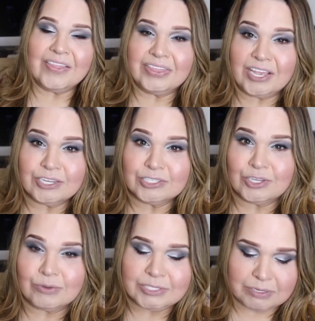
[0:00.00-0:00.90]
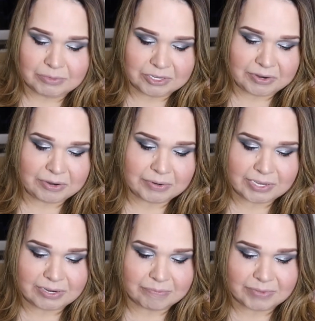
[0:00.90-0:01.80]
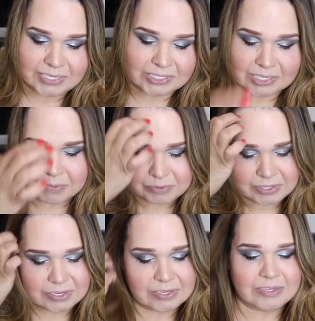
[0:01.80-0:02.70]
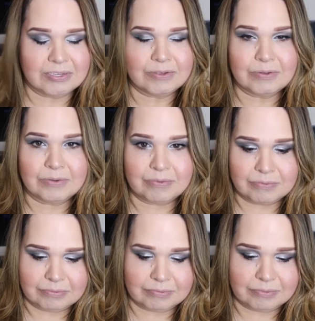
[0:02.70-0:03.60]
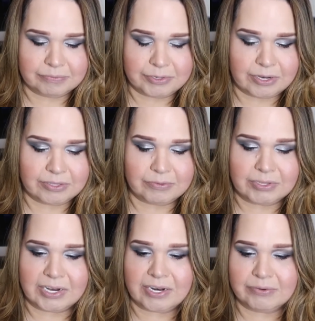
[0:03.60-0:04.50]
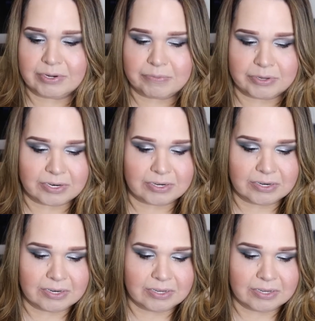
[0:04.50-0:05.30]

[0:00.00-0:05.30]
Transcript: They look so similar. I don't want to get them mixed up with the... Put on the one that I already put on.